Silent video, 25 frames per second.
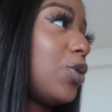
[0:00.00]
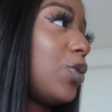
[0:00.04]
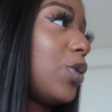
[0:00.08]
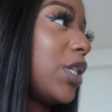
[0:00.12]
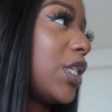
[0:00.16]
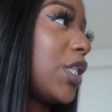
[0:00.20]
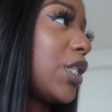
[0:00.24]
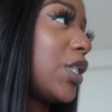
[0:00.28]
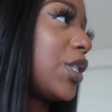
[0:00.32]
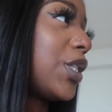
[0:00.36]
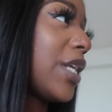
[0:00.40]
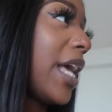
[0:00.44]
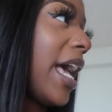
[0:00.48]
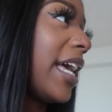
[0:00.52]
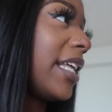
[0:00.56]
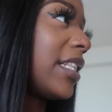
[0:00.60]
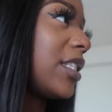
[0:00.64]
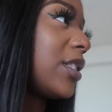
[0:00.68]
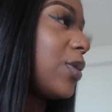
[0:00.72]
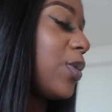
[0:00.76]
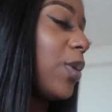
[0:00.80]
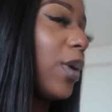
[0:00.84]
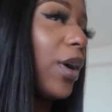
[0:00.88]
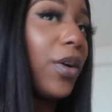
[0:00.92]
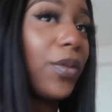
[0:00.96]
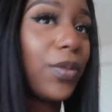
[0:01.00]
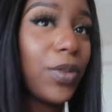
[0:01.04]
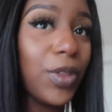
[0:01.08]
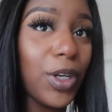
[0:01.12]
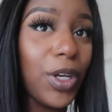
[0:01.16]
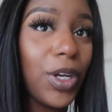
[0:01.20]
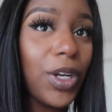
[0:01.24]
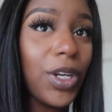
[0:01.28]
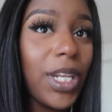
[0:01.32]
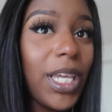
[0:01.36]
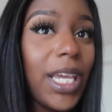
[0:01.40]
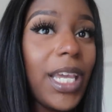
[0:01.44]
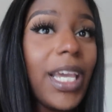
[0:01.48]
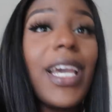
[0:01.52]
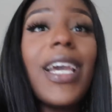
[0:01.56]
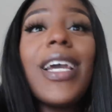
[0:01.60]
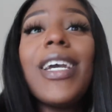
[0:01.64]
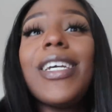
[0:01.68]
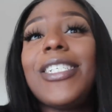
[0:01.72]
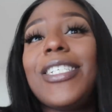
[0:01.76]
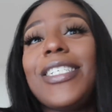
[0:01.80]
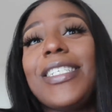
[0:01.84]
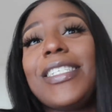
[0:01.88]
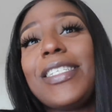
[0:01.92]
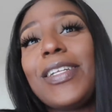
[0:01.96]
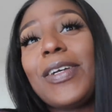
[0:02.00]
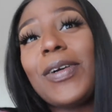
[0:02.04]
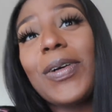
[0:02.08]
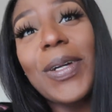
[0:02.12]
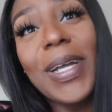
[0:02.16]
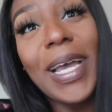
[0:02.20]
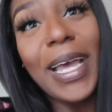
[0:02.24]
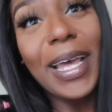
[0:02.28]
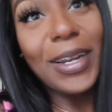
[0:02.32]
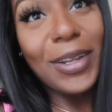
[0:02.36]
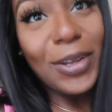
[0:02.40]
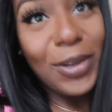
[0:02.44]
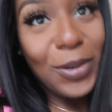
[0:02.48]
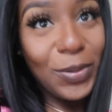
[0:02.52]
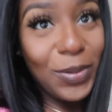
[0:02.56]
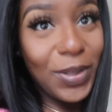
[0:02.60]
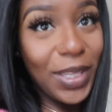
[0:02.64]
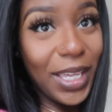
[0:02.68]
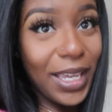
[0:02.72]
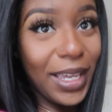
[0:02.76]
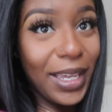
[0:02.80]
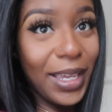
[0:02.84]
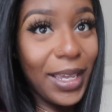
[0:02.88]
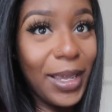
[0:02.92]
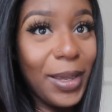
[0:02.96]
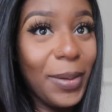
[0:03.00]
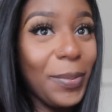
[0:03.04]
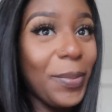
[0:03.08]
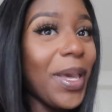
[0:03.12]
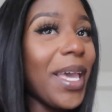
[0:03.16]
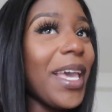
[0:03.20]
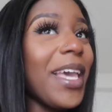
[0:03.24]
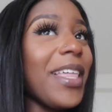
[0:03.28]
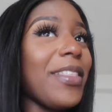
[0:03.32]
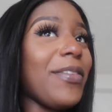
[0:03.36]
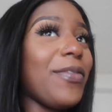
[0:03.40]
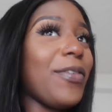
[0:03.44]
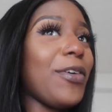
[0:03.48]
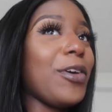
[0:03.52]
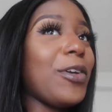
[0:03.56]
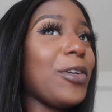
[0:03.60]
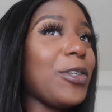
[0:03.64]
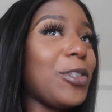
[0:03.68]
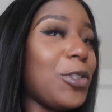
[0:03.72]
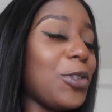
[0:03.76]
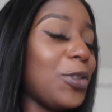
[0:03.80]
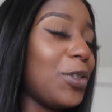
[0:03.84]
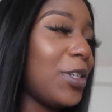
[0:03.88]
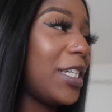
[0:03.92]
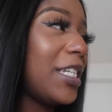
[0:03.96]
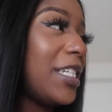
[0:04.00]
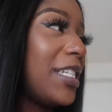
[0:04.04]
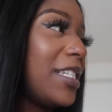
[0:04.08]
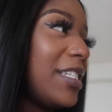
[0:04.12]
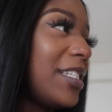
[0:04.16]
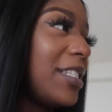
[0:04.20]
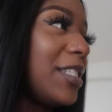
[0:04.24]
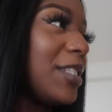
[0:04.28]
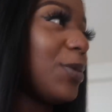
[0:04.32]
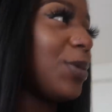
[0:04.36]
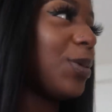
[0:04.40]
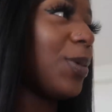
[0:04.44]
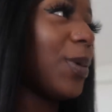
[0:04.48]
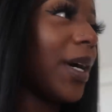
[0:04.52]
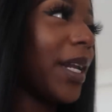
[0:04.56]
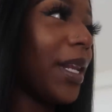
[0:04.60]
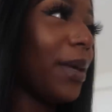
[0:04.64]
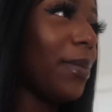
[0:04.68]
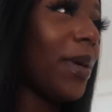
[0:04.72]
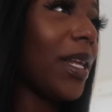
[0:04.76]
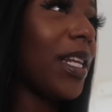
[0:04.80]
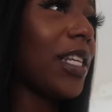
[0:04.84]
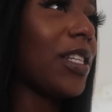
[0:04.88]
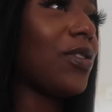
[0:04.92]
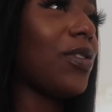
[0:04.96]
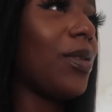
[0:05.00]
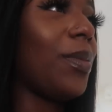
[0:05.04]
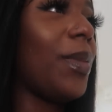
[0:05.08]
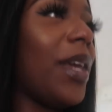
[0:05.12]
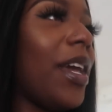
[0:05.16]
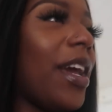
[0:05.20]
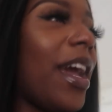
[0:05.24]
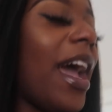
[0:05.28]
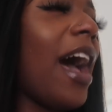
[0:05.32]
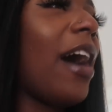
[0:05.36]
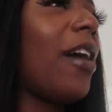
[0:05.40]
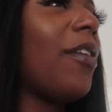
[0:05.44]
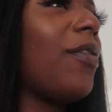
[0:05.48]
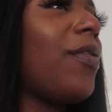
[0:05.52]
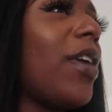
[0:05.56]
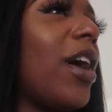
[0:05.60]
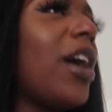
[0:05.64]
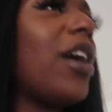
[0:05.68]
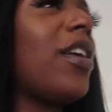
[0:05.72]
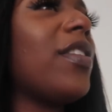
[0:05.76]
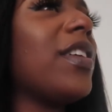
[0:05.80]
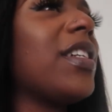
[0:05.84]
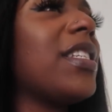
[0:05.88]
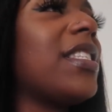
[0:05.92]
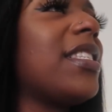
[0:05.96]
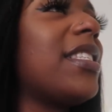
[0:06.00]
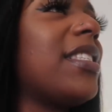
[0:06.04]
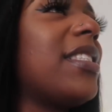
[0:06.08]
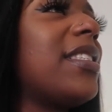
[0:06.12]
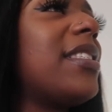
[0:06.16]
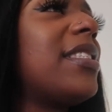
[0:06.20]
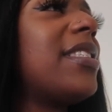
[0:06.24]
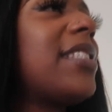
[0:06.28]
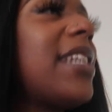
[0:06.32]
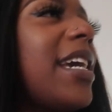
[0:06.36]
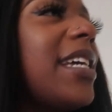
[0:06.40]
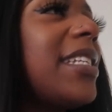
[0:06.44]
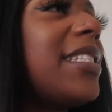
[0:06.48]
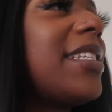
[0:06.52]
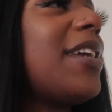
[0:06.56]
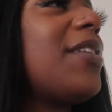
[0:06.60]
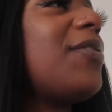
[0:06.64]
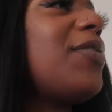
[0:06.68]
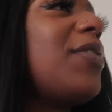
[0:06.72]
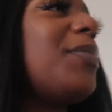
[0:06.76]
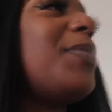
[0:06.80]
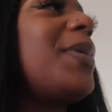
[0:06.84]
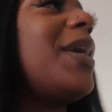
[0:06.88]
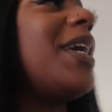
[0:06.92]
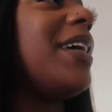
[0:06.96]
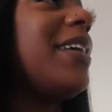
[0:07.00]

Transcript: shoot is at 12:30. She still gotta go get him. The photo shoot is 20 minutes from here. How far is Tay Tay from